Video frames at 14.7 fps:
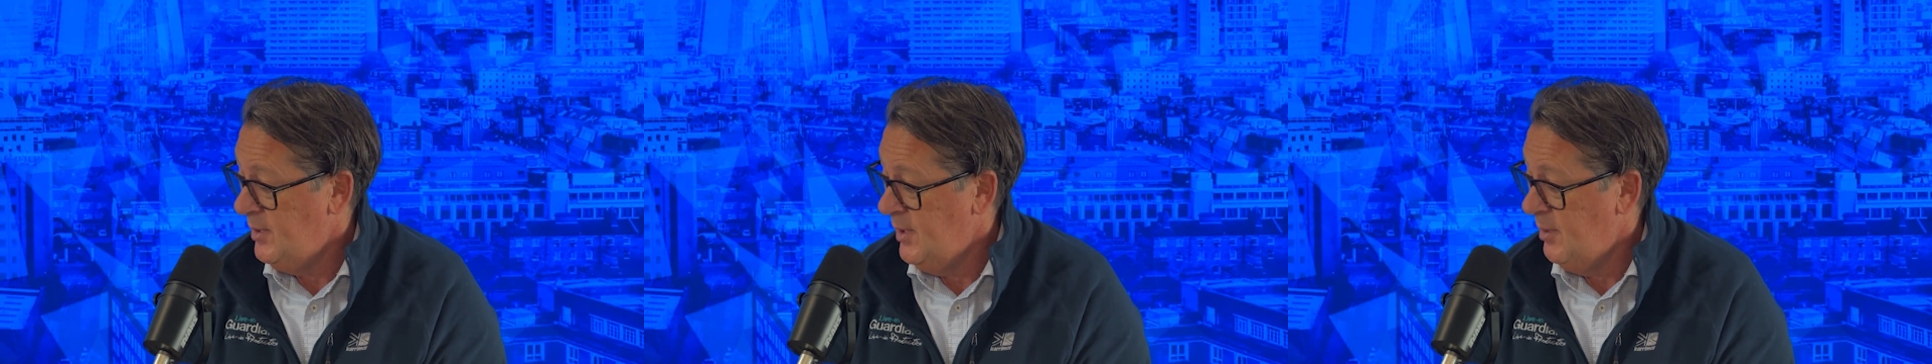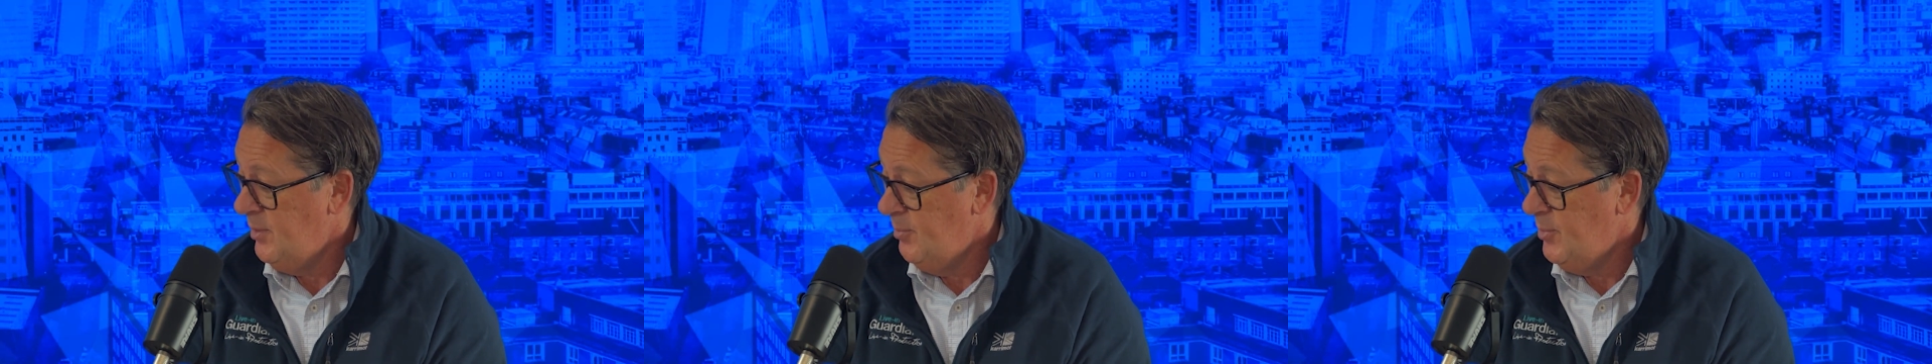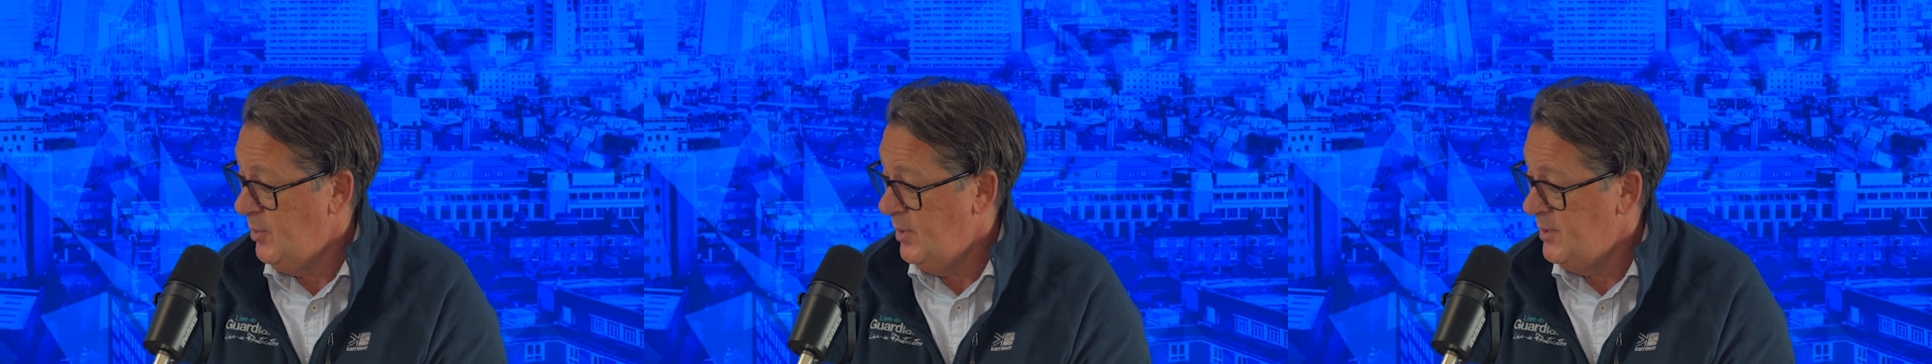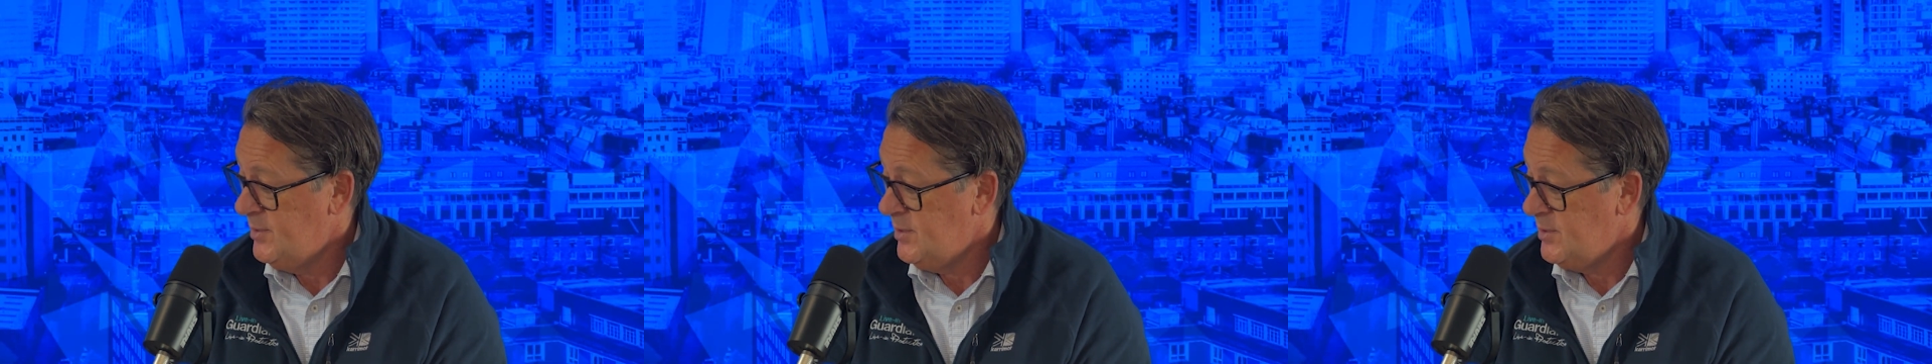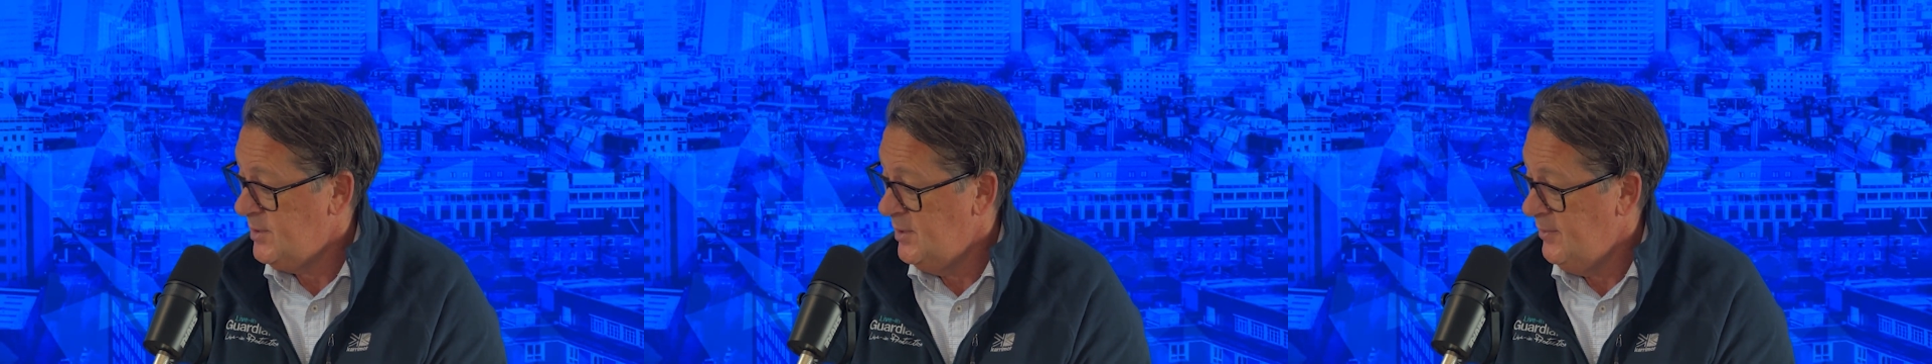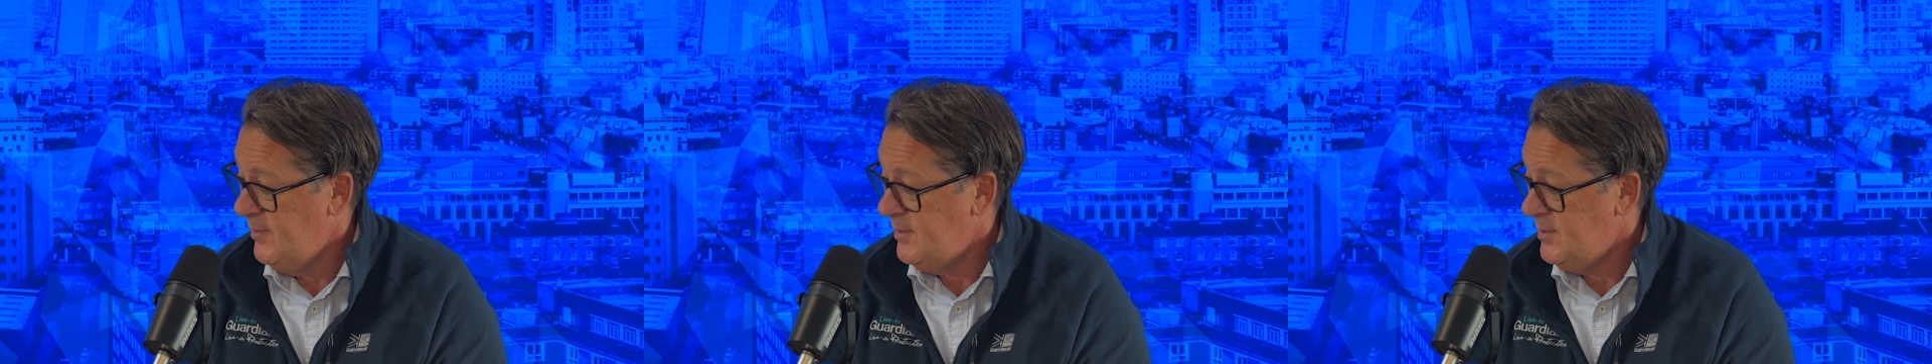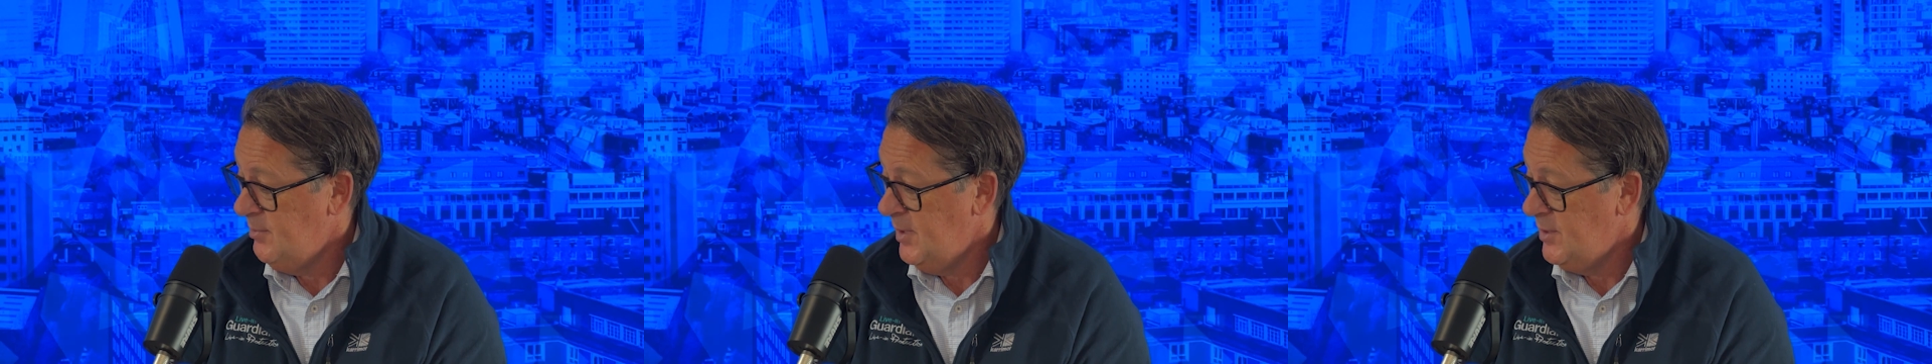Yeah, boilers a
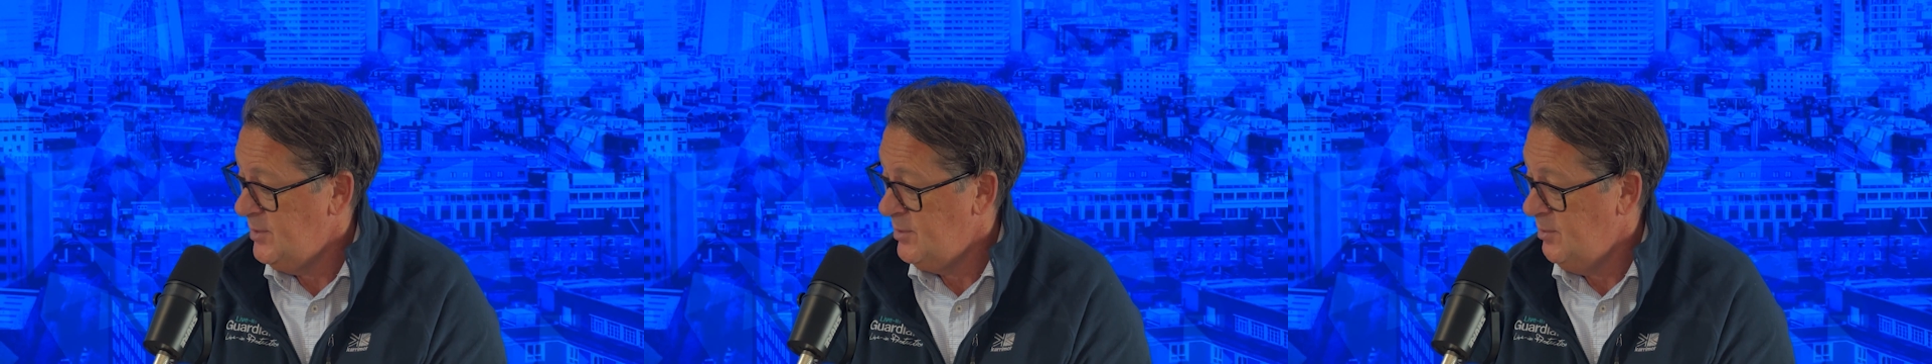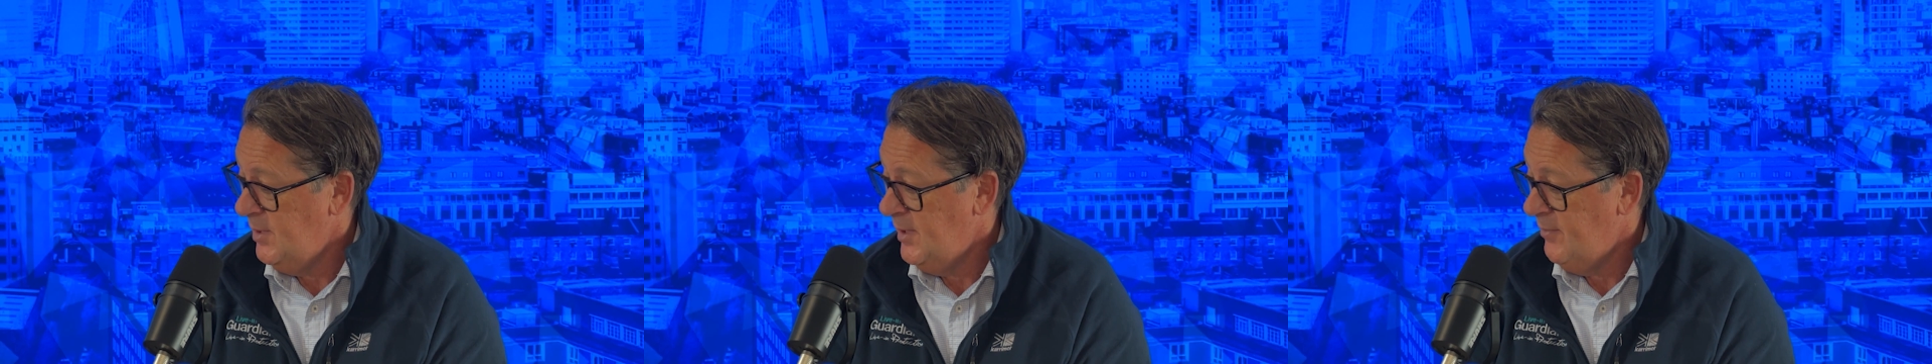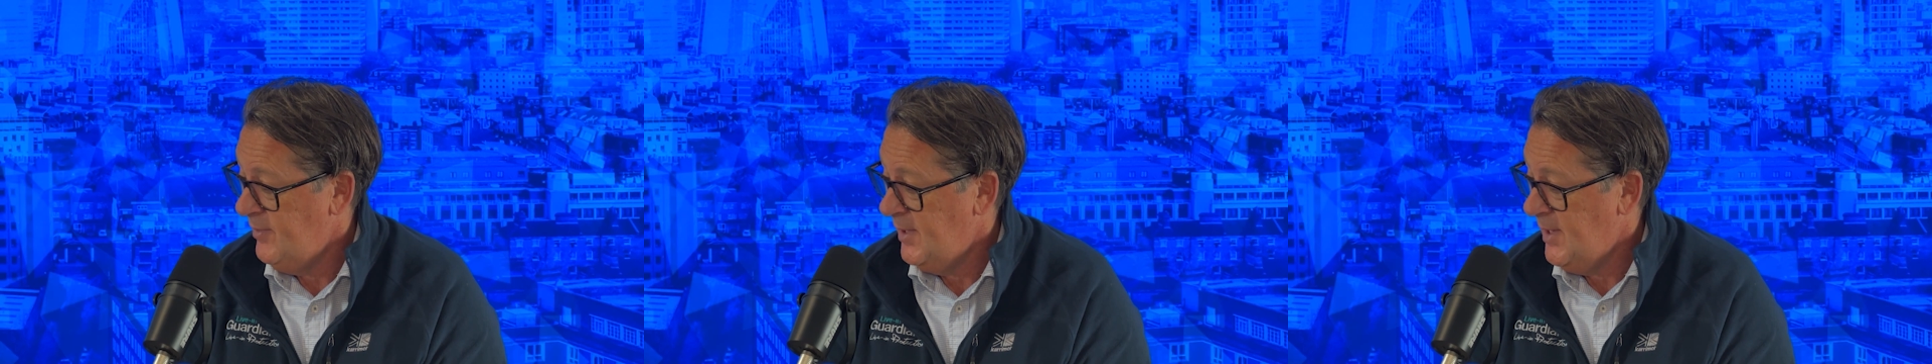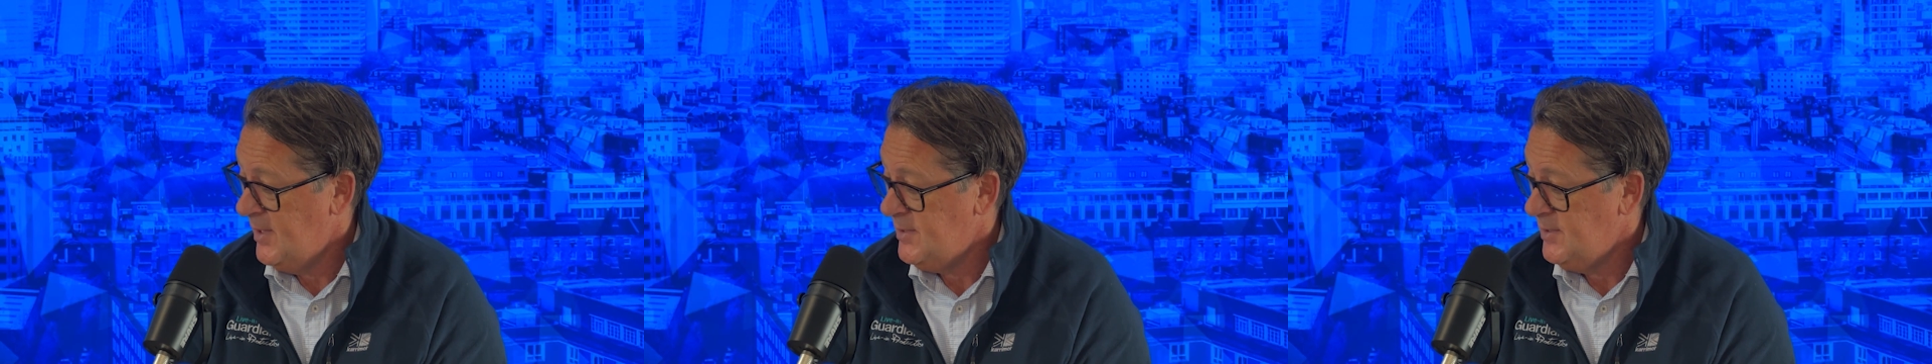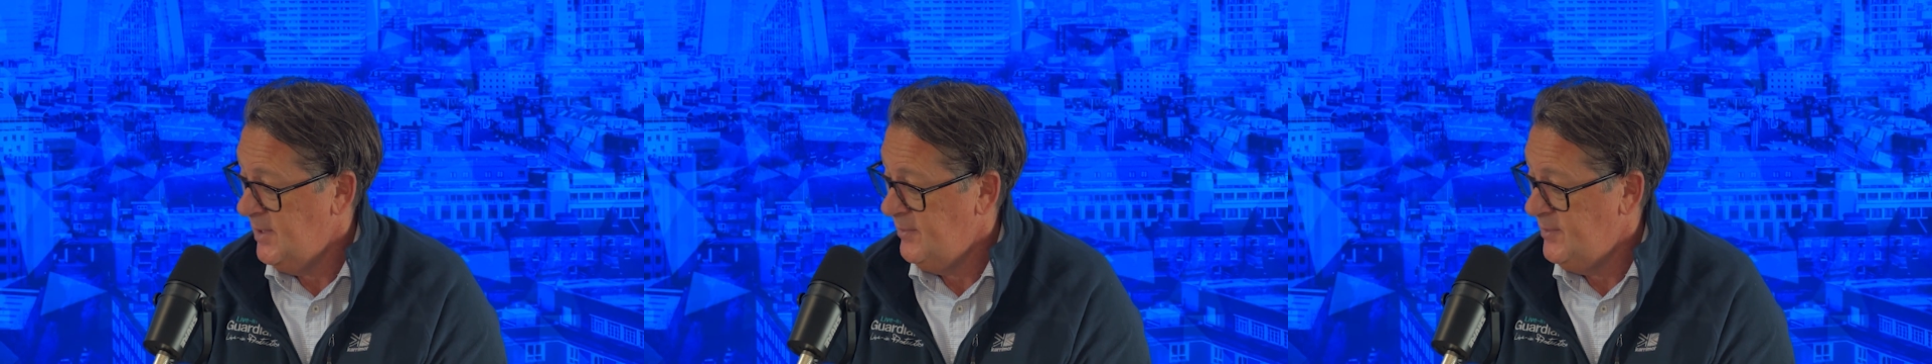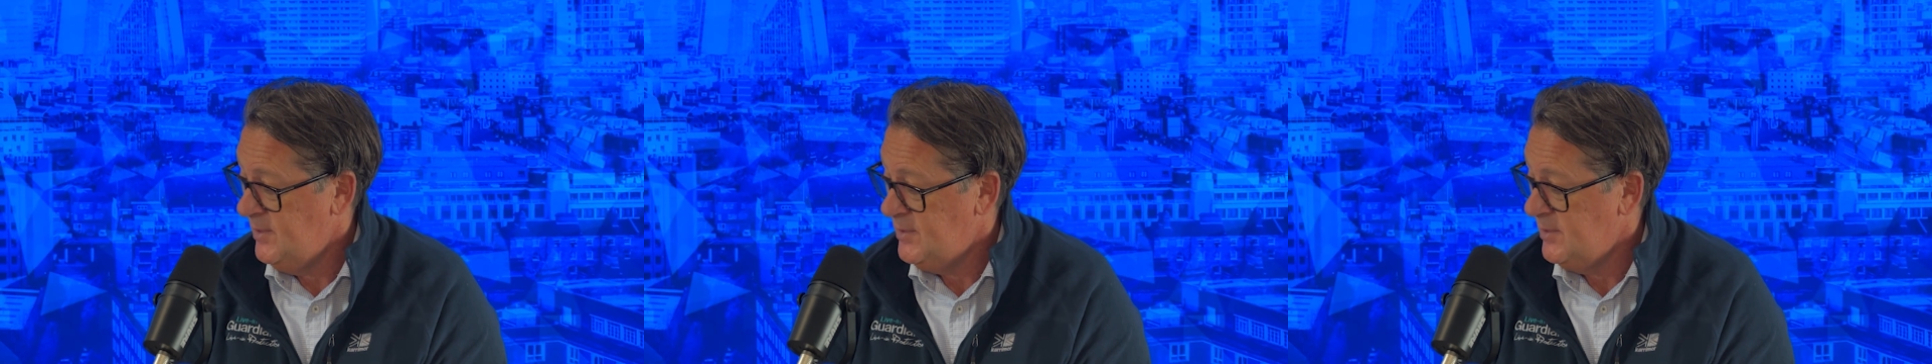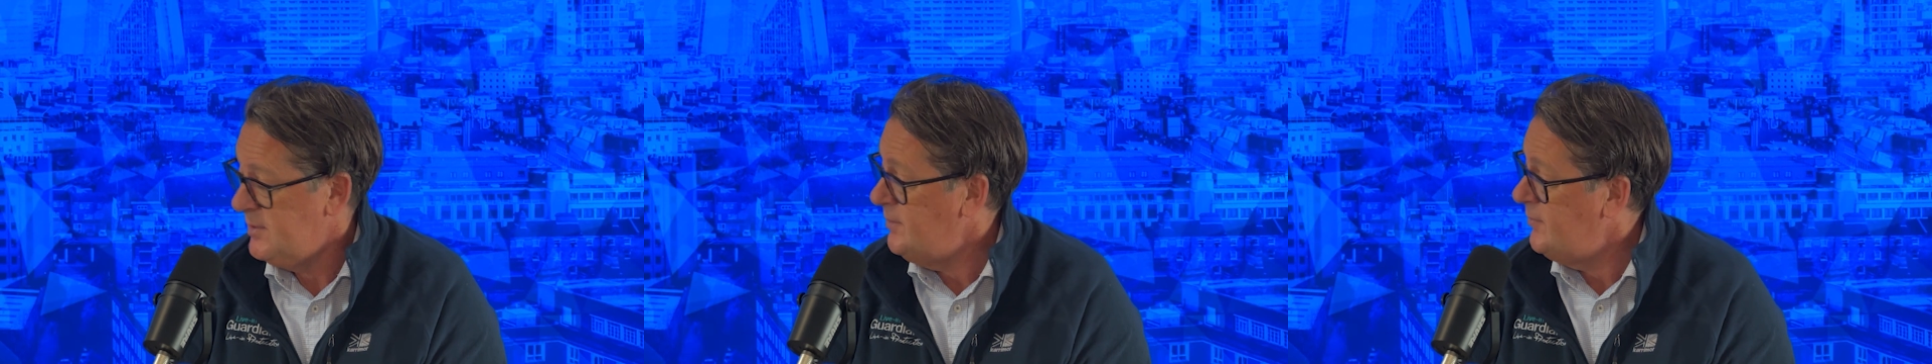service that make sure we have the best
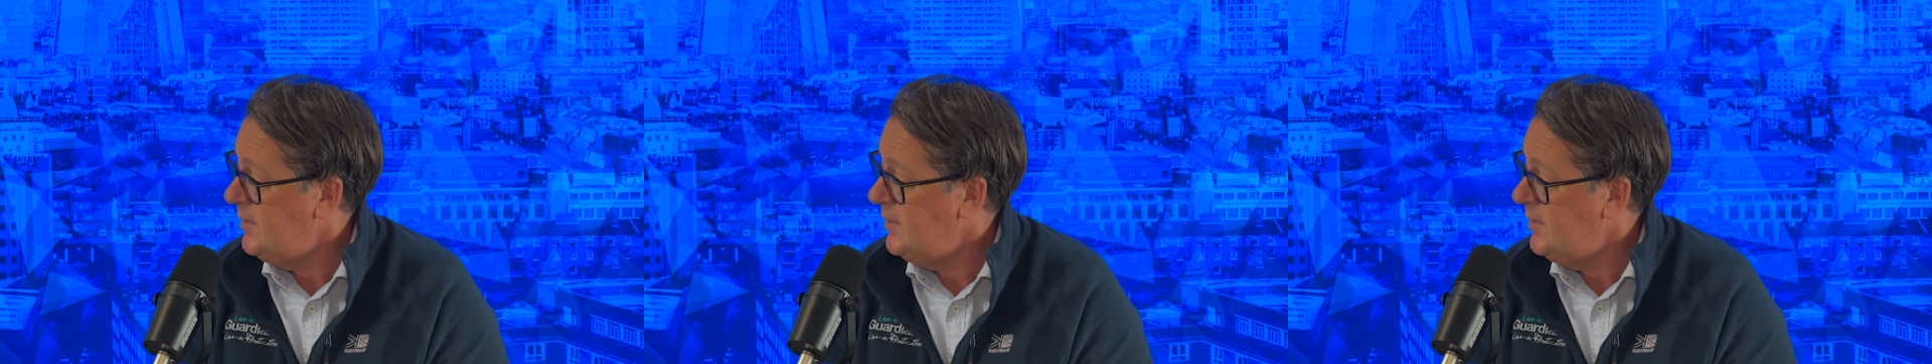safety